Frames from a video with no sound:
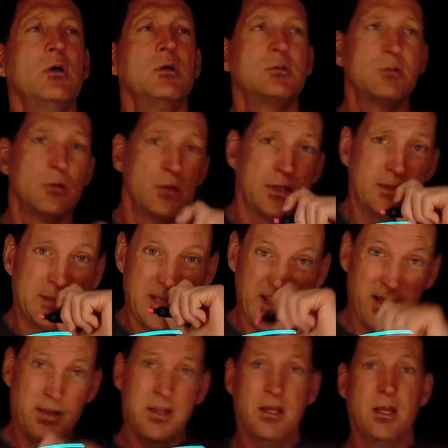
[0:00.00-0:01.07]
So let's say
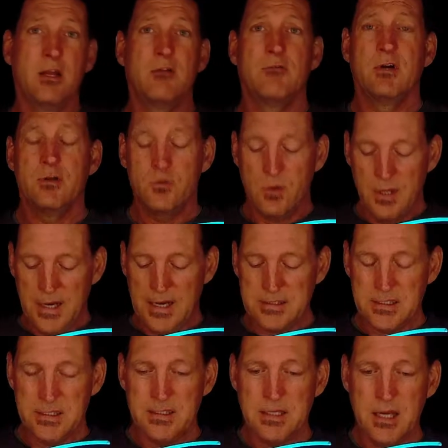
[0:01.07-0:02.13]
that the individual
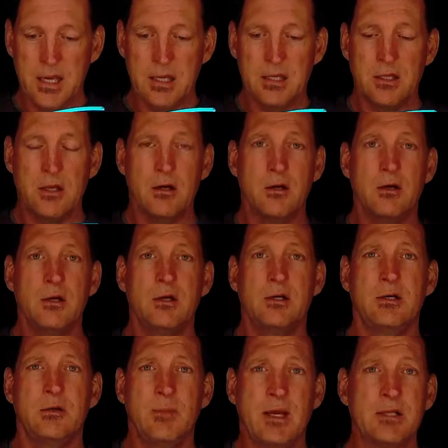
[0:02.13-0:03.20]
hasn't taken their
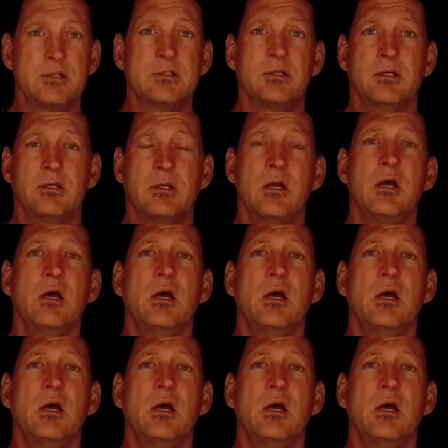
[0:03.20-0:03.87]
insulin,